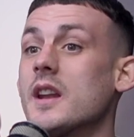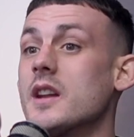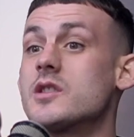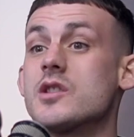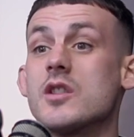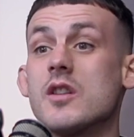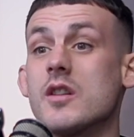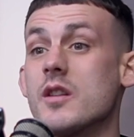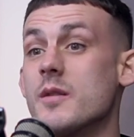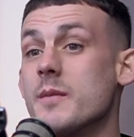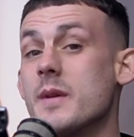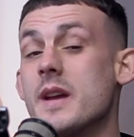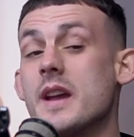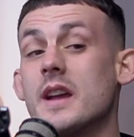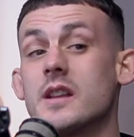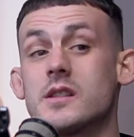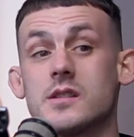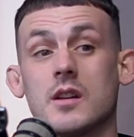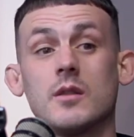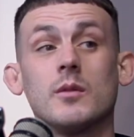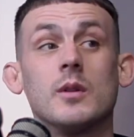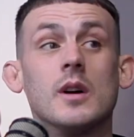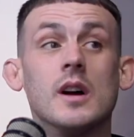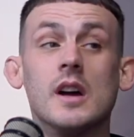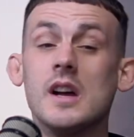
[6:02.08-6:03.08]
know what I mean? So
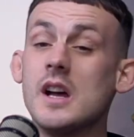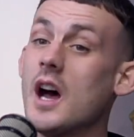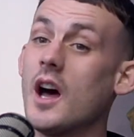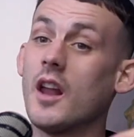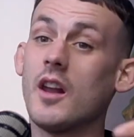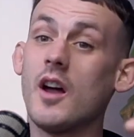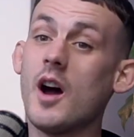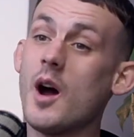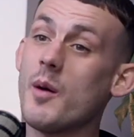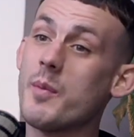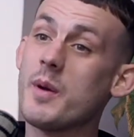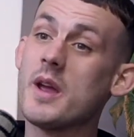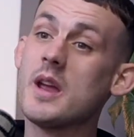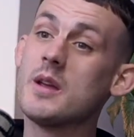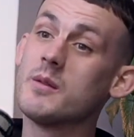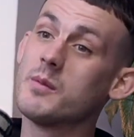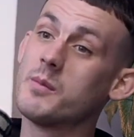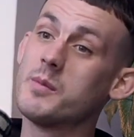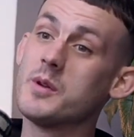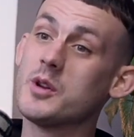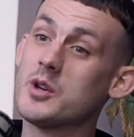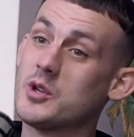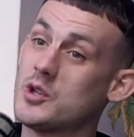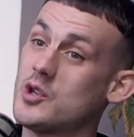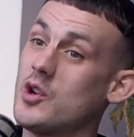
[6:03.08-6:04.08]
a lot of people be
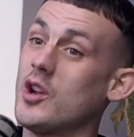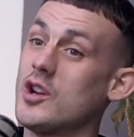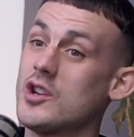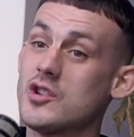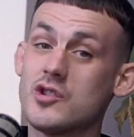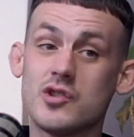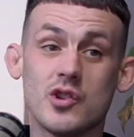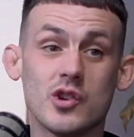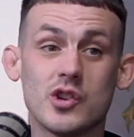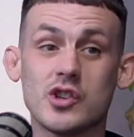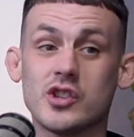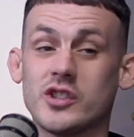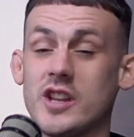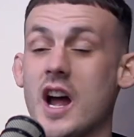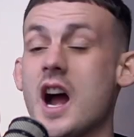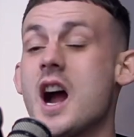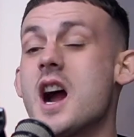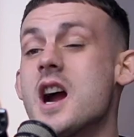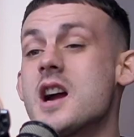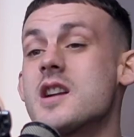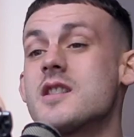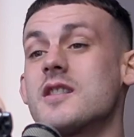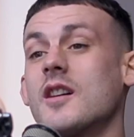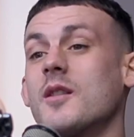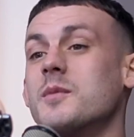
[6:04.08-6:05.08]
like just
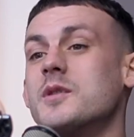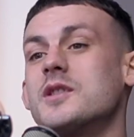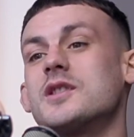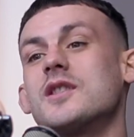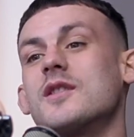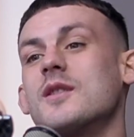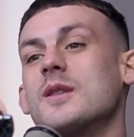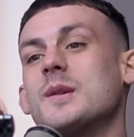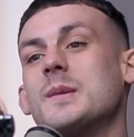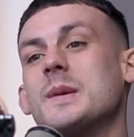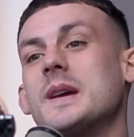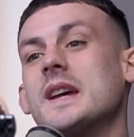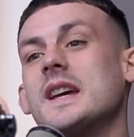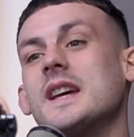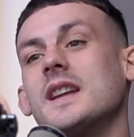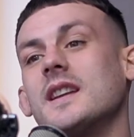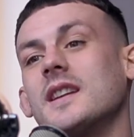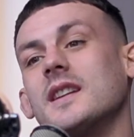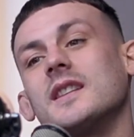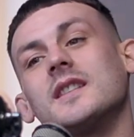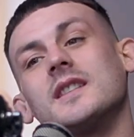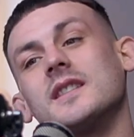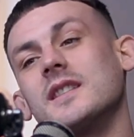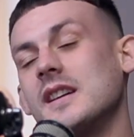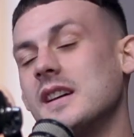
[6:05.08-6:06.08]
starting on me. You know what I mean?
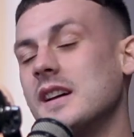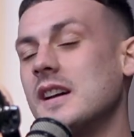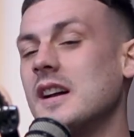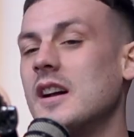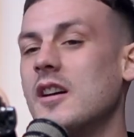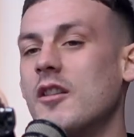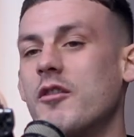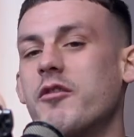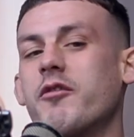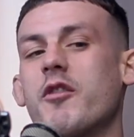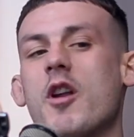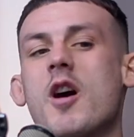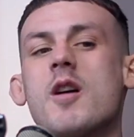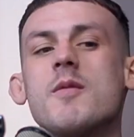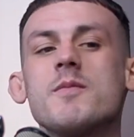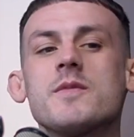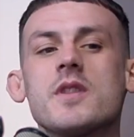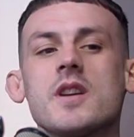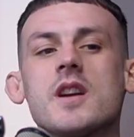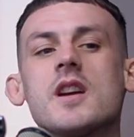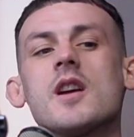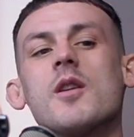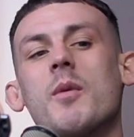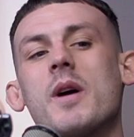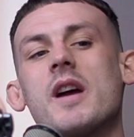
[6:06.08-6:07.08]
And from
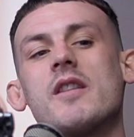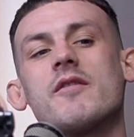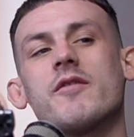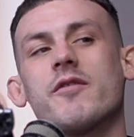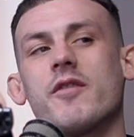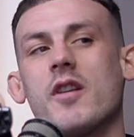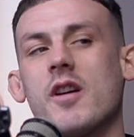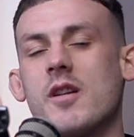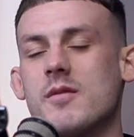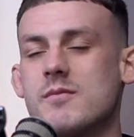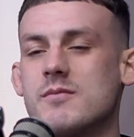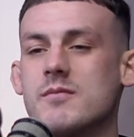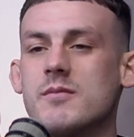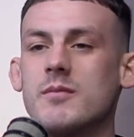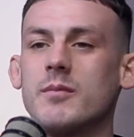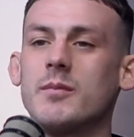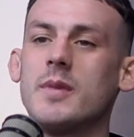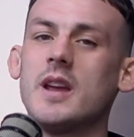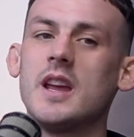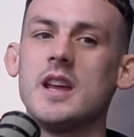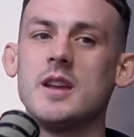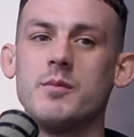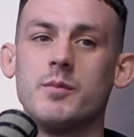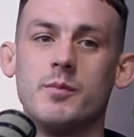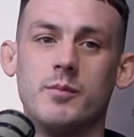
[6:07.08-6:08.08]
there, it went from
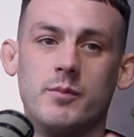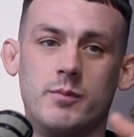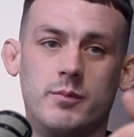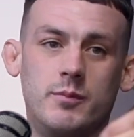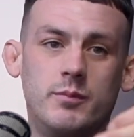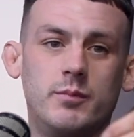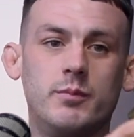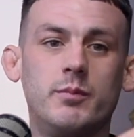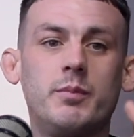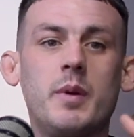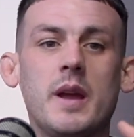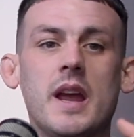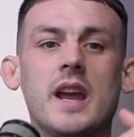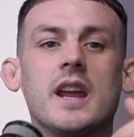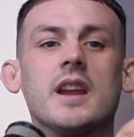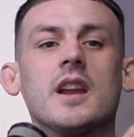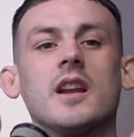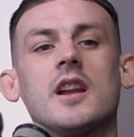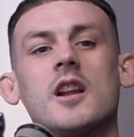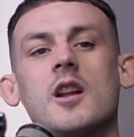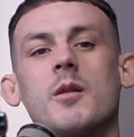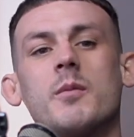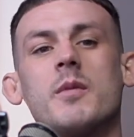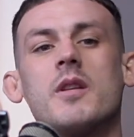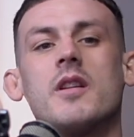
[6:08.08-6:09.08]
me being a
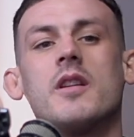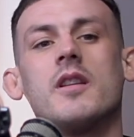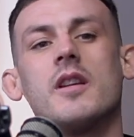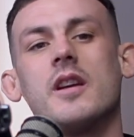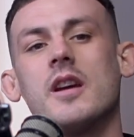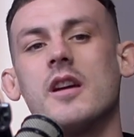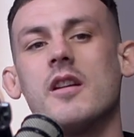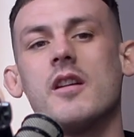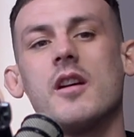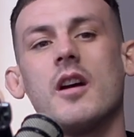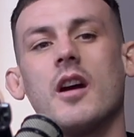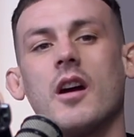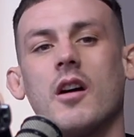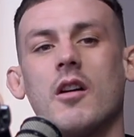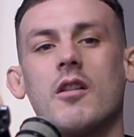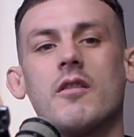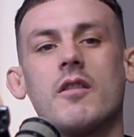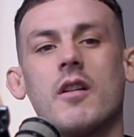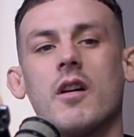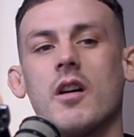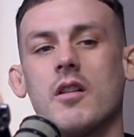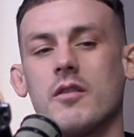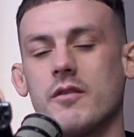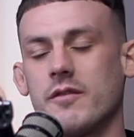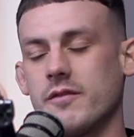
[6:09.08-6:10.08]
little bit
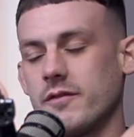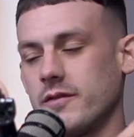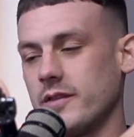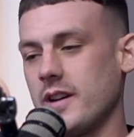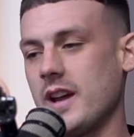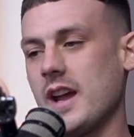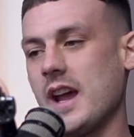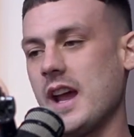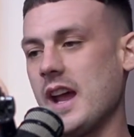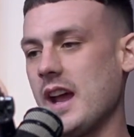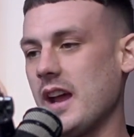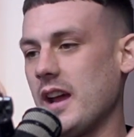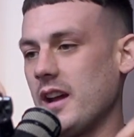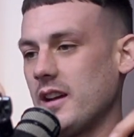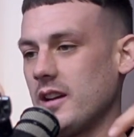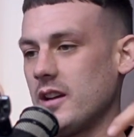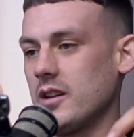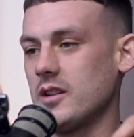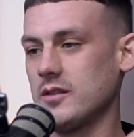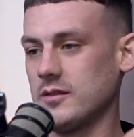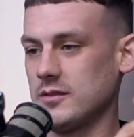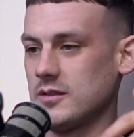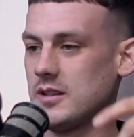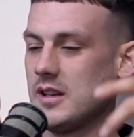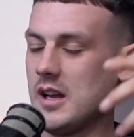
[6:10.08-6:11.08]
of a
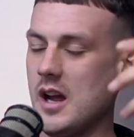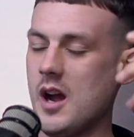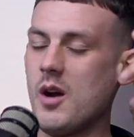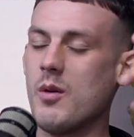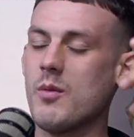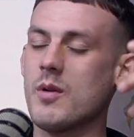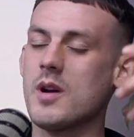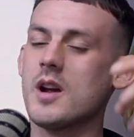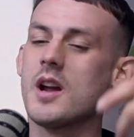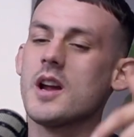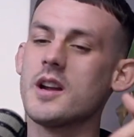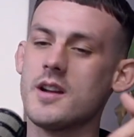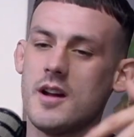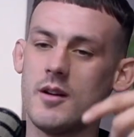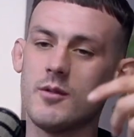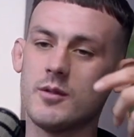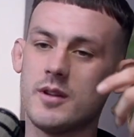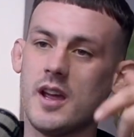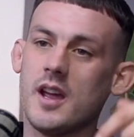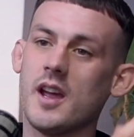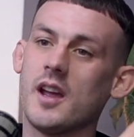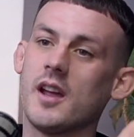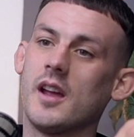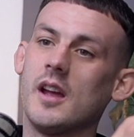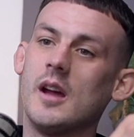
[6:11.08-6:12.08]
weirdo
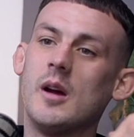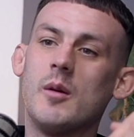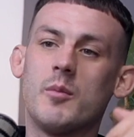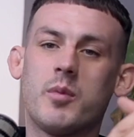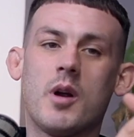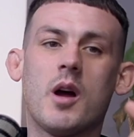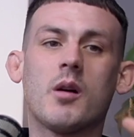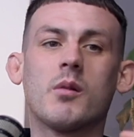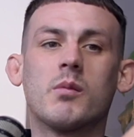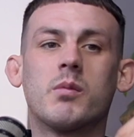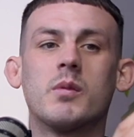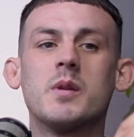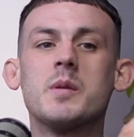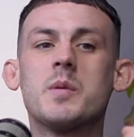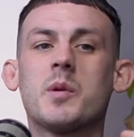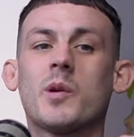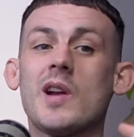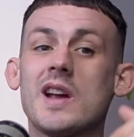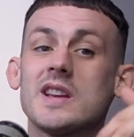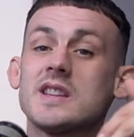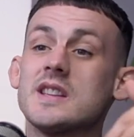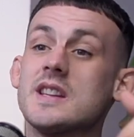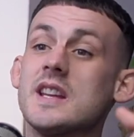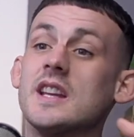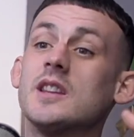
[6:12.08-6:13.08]
to probably
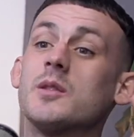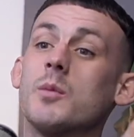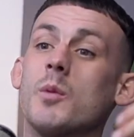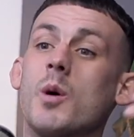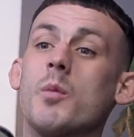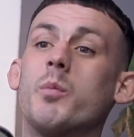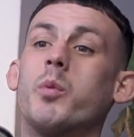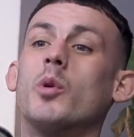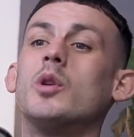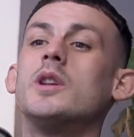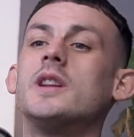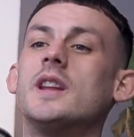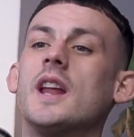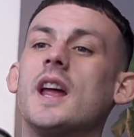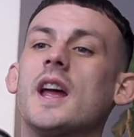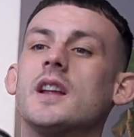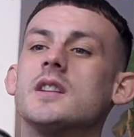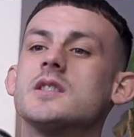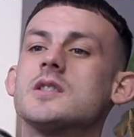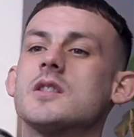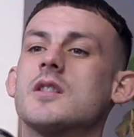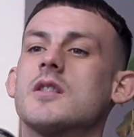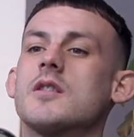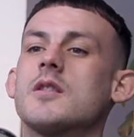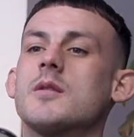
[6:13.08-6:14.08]
progressing into a bully. Then, do
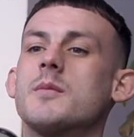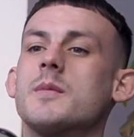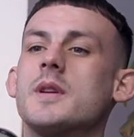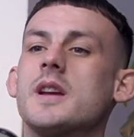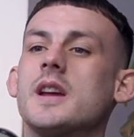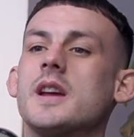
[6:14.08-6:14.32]
you know what I mean?